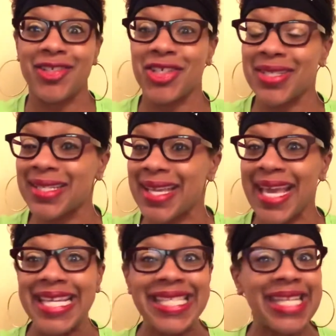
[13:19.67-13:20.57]
just in
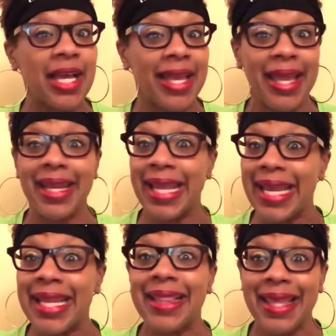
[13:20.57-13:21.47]
case, again,
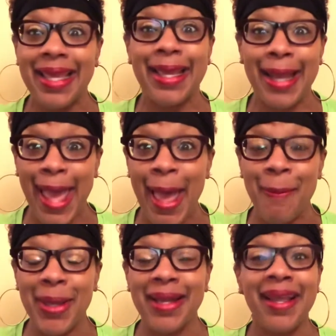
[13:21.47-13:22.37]
anything can
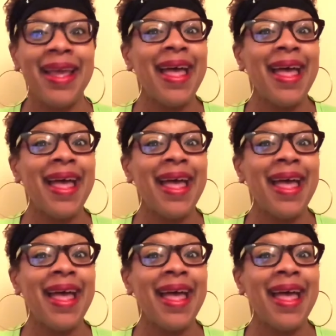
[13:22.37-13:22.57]
happen.